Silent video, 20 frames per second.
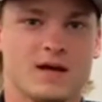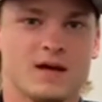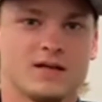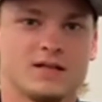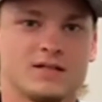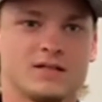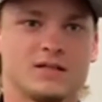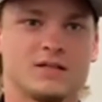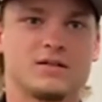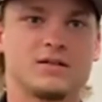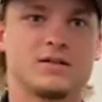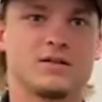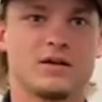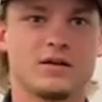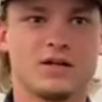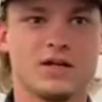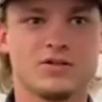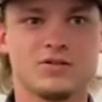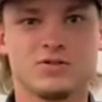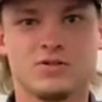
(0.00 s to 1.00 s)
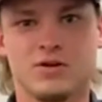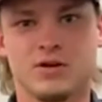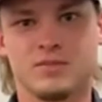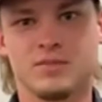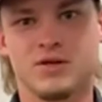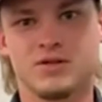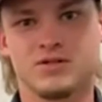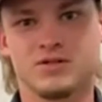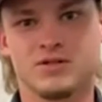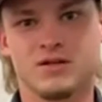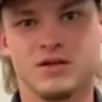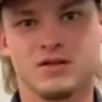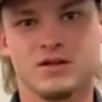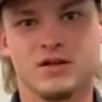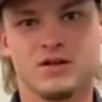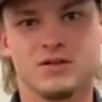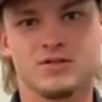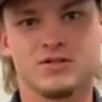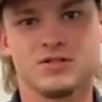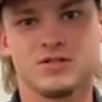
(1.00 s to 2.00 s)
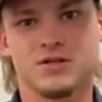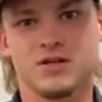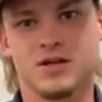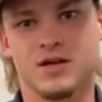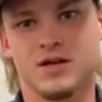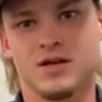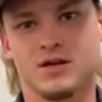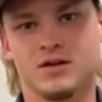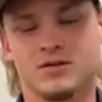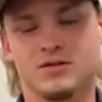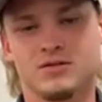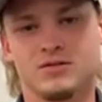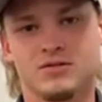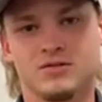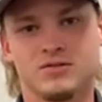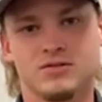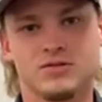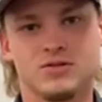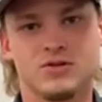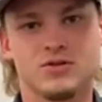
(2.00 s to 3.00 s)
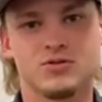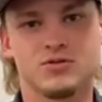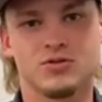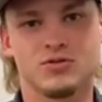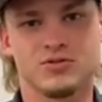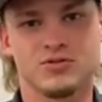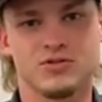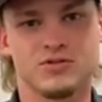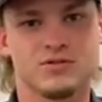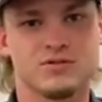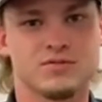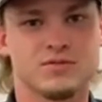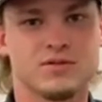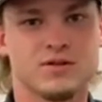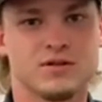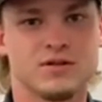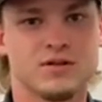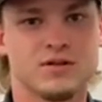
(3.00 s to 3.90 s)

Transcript: I did electrical automation technology and control systems technology.